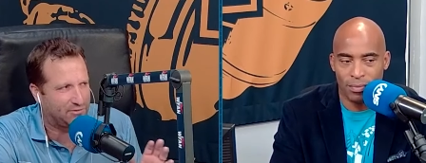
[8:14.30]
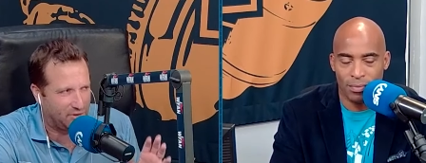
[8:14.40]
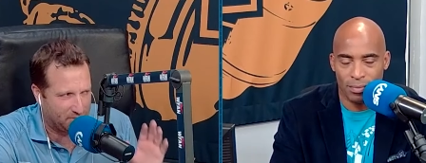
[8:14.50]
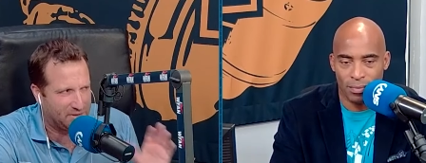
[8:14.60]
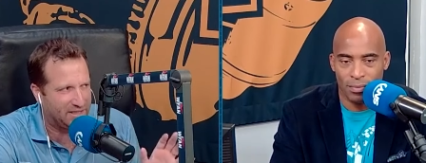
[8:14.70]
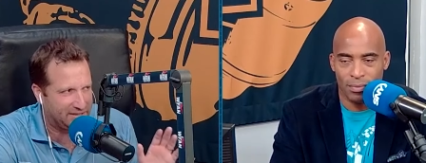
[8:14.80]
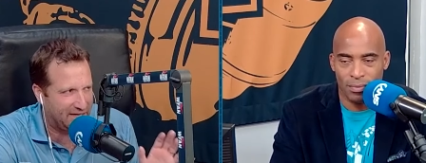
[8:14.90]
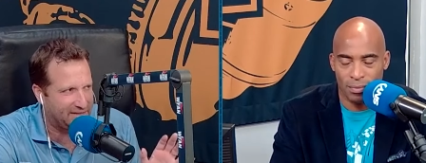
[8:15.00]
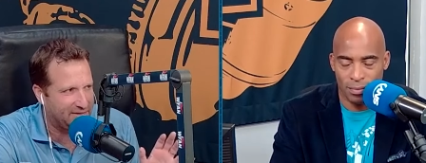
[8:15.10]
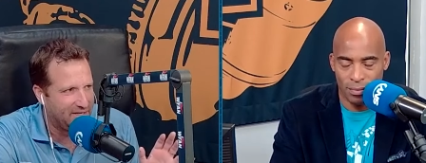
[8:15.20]
Speaker 1: on Monday
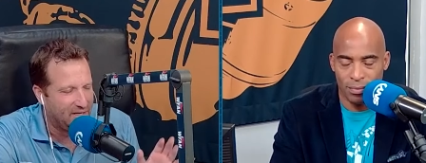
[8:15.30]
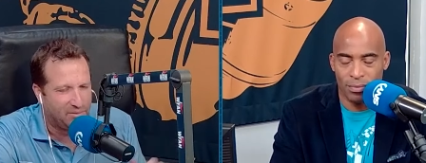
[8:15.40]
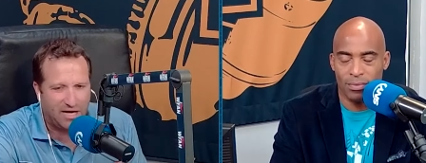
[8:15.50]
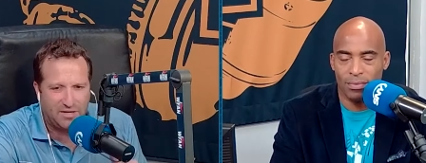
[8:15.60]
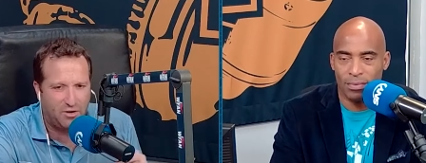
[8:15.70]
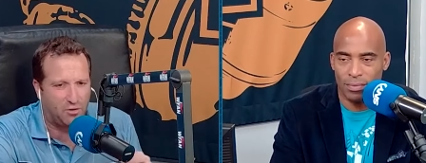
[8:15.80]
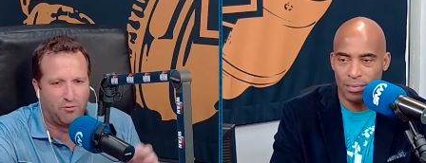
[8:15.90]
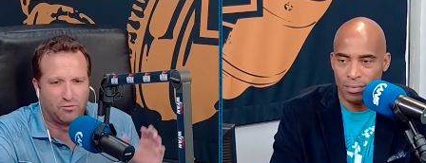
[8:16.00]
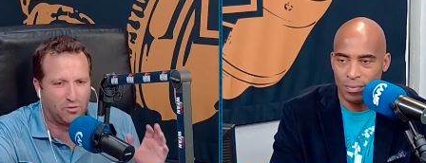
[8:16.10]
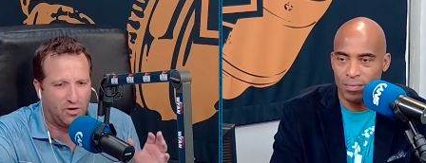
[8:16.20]
night. Mm-hmm. But I thought
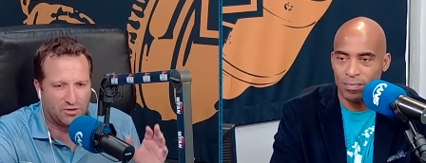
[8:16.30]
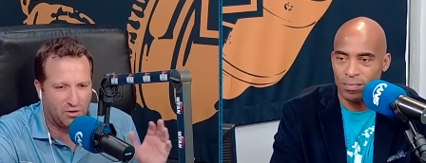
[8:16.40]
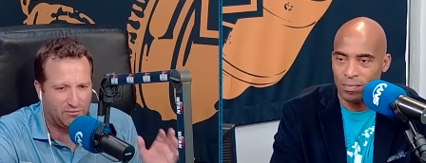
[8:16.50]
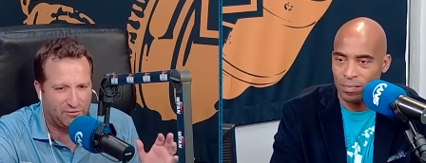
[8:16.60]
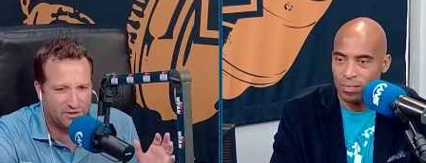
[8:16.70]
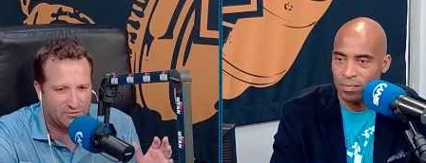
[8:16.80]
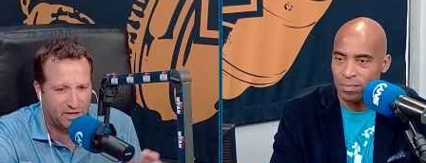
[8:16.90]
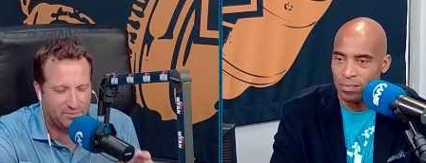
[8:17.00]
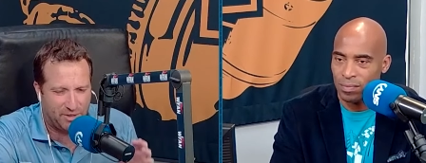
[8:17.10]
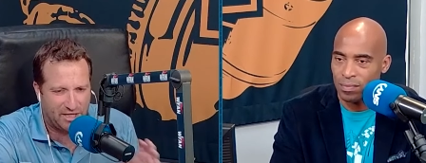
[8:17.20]
overall the offensive
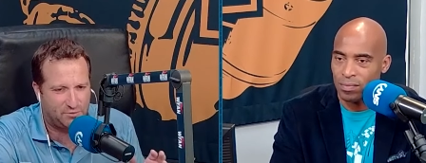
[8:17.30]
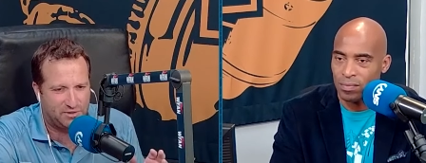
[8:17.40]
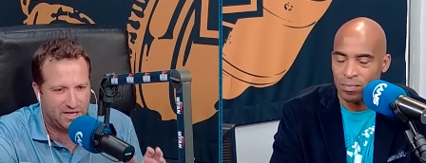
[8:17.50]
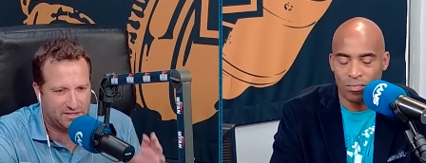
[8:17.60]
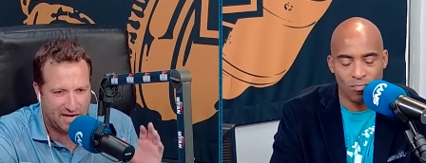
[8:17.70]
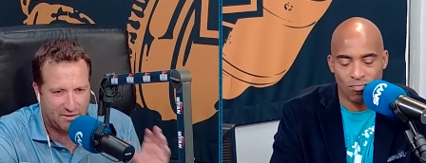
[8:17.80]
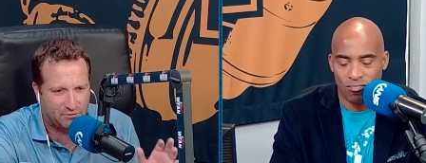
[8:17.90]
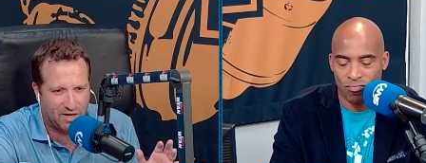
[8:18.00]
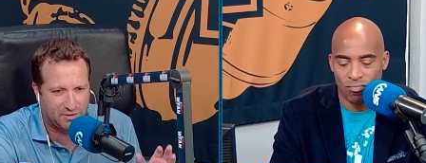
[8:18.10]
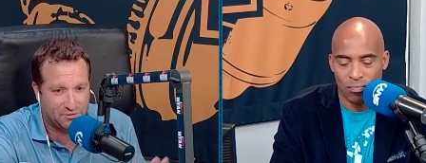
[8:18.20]
line pass protected Aaron
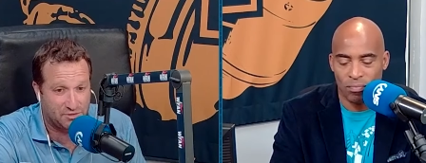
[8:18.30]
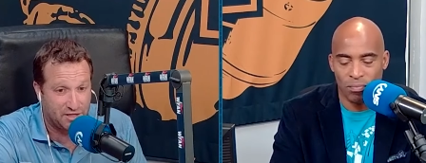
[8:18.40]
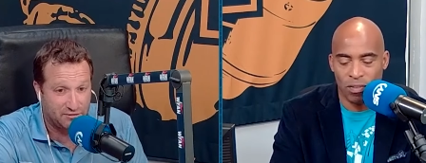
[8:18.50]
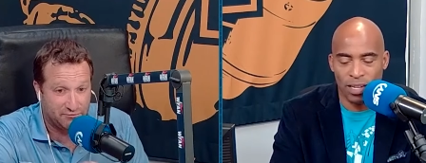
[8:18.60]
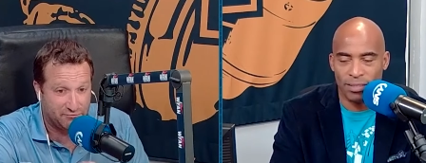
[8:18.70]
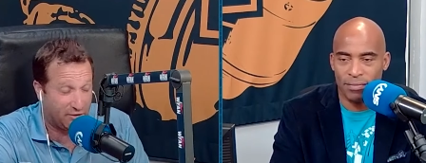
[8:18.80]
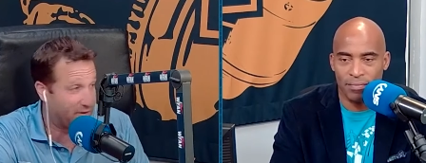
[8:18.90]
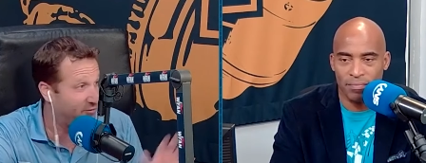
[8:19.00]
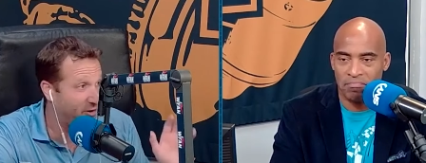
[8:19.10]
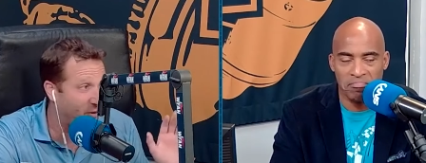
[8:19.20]
Rodgers Fine. very,
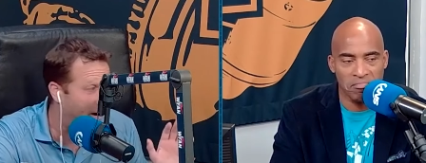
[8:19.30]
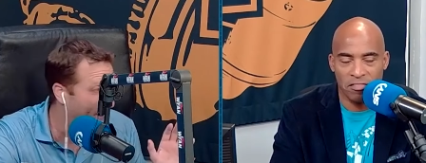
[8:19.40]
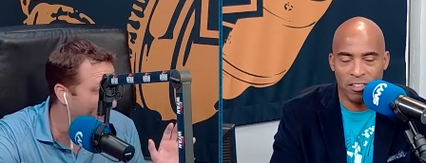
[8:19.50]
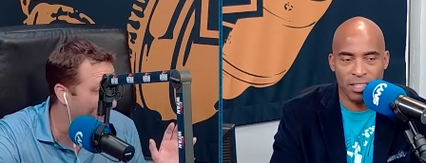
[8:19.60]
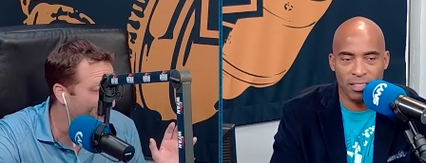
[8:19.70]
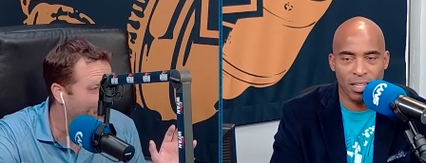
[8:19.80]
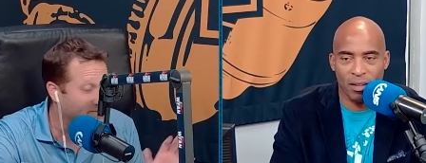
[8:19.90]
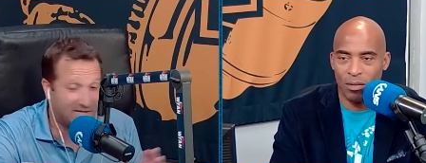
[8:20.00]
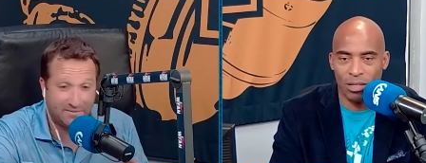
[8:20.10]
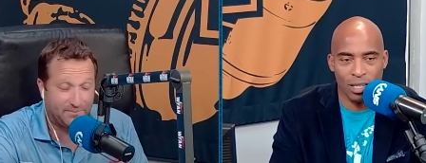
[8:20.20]
very well. Fine.
Speaker 2: They,
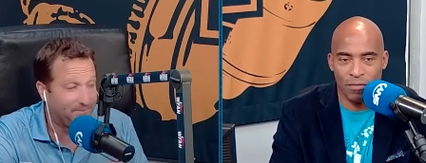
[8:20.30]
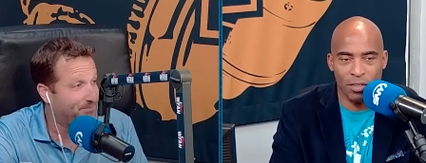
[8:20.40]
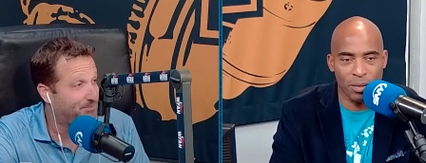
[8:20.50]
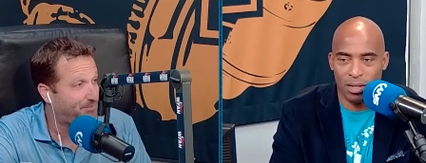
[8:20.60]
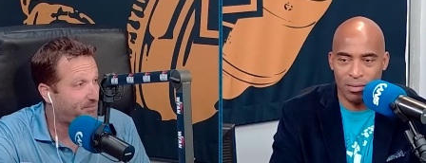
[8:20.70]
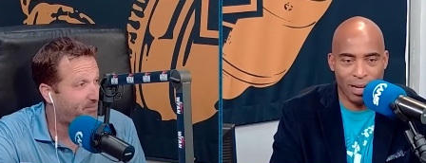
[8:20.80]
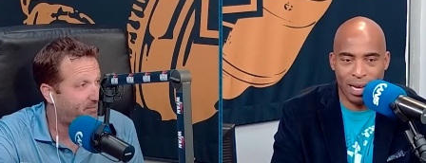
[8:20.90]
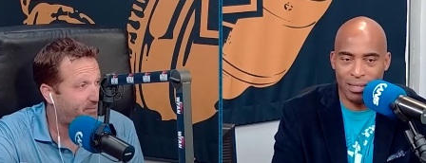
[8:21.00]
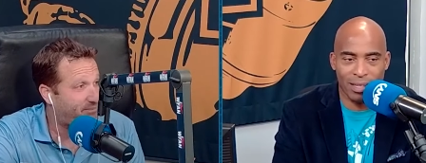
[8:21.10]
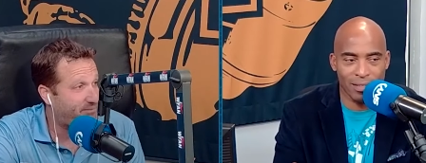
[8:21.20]
Only a few,
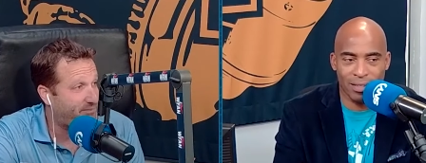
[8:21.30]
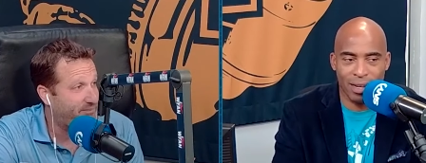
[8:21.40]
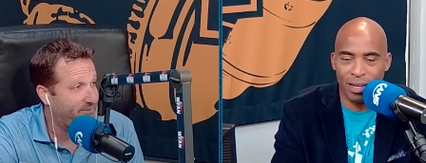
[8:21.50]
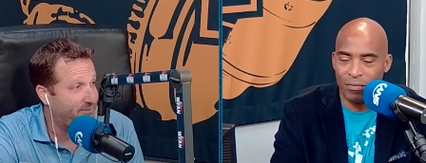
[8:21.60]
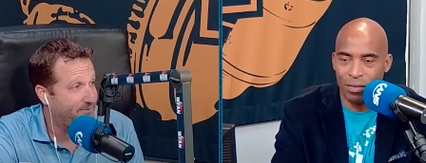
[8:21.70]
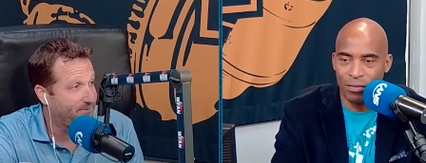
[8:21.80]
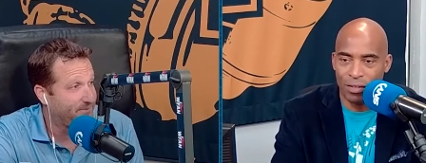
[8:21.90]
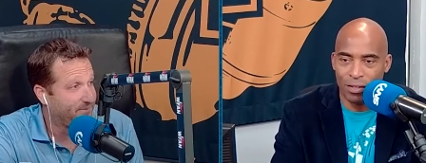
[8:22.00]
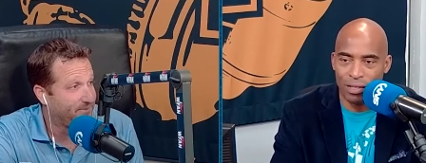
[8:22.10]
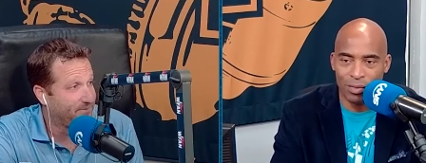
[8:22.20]
less than a handful of
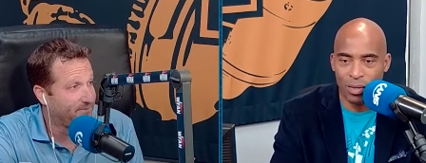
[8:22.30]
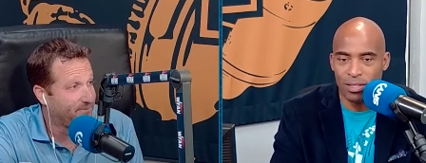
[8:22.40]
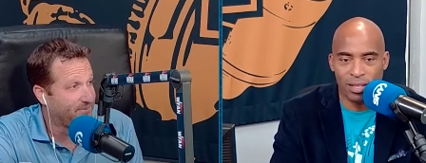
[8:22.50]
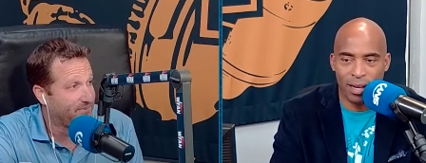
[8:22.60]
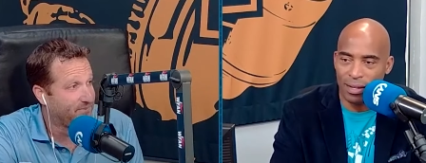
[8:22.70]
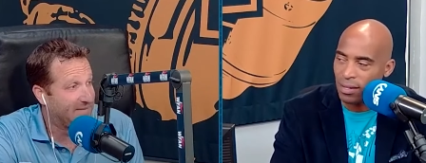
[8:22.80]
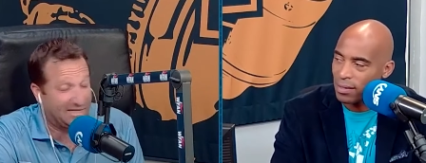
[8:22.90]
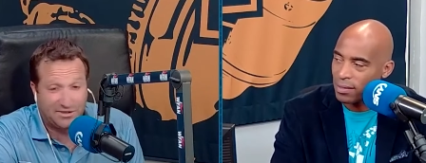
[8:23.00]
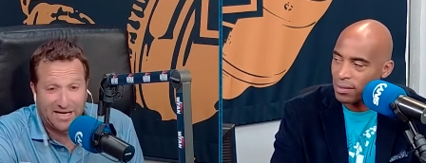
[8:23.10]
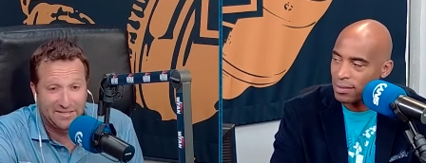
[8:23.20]
hurries, one sack.
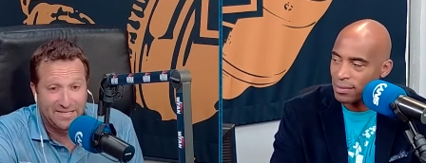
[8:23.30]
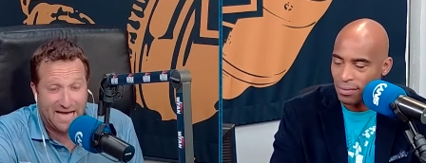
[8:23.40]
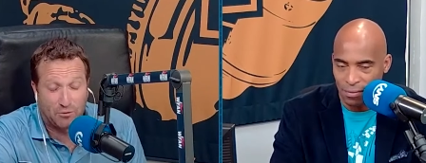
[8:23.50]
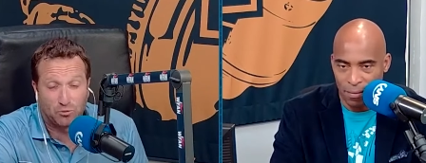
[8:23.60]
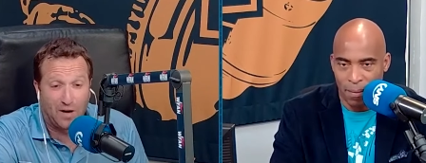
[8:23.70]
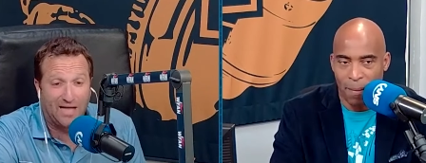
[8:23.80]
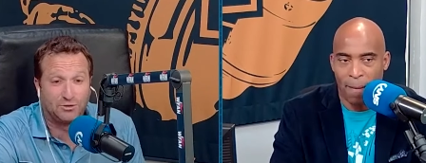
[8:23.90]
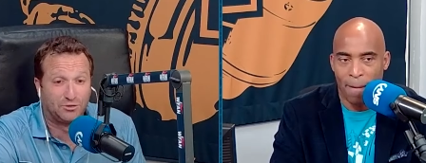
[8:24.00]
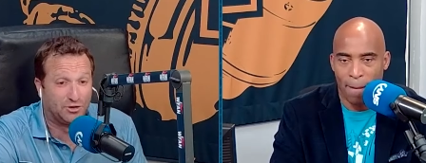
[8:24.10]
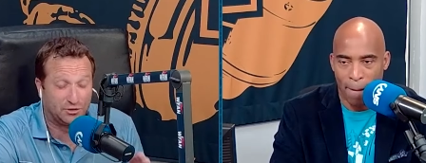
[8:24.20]
Speaker 1: That's it. Now,
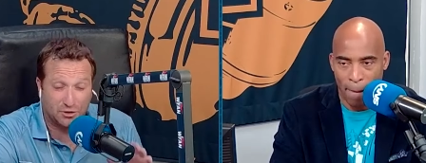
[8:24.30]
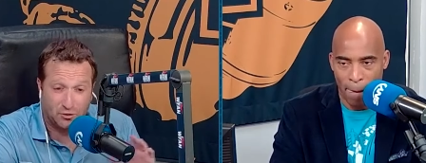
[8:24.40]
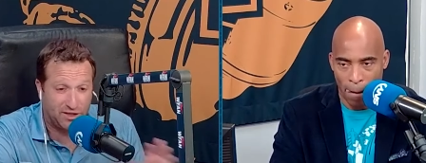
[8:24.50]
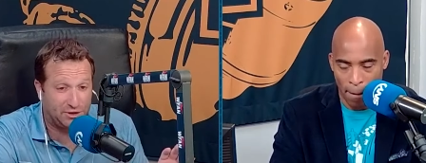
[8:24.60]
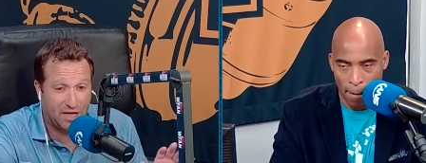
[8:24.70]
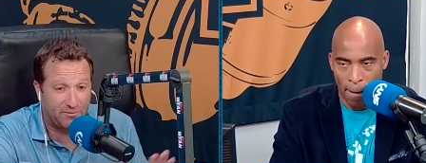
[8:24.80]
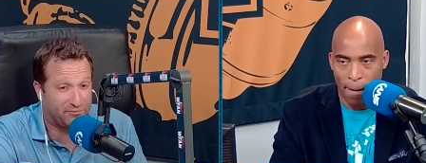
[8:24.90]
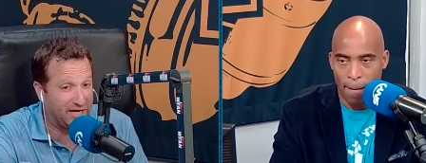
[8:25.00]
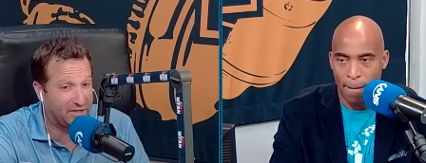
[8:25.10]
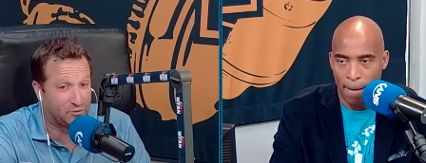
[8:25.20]
Rodgers does a great job of
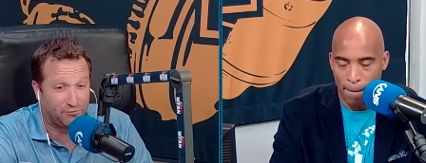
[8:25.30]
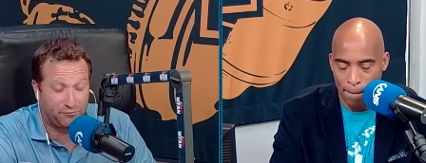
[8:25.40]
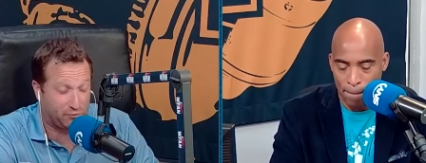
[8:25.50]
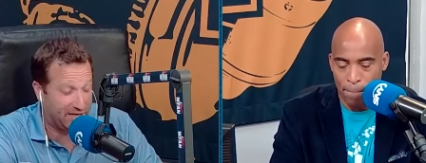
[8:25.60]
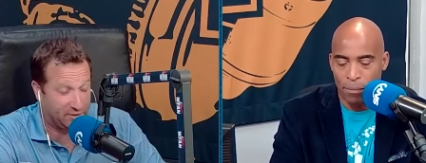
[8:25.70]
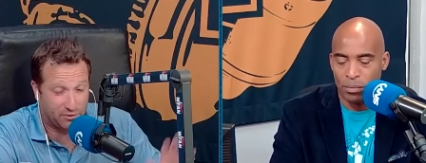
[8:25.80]
getting, the, getting rid